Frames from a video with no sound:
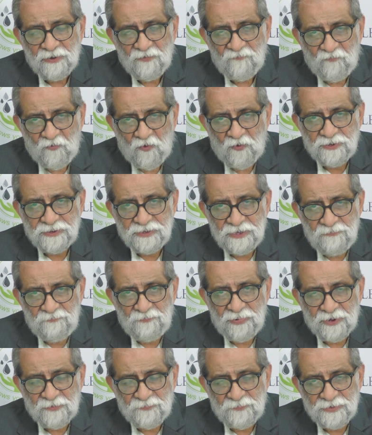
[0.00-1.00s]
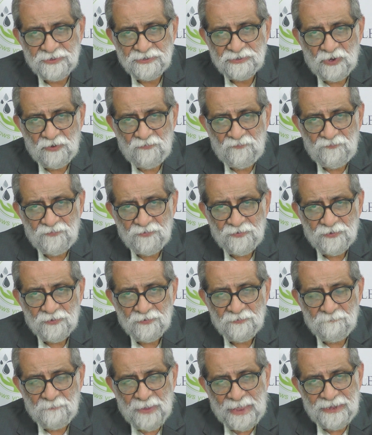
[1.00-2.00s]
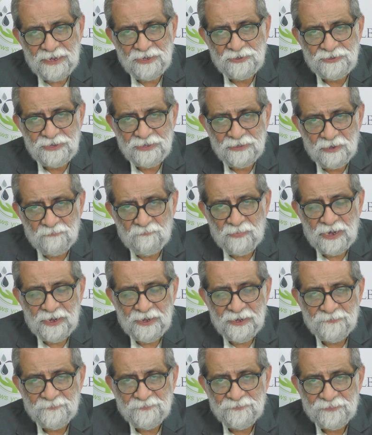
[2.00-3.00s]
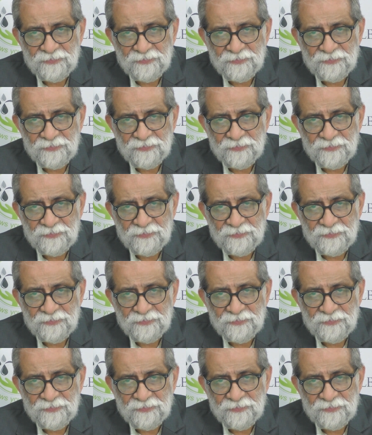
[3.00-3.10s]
for the purpose of managing the building.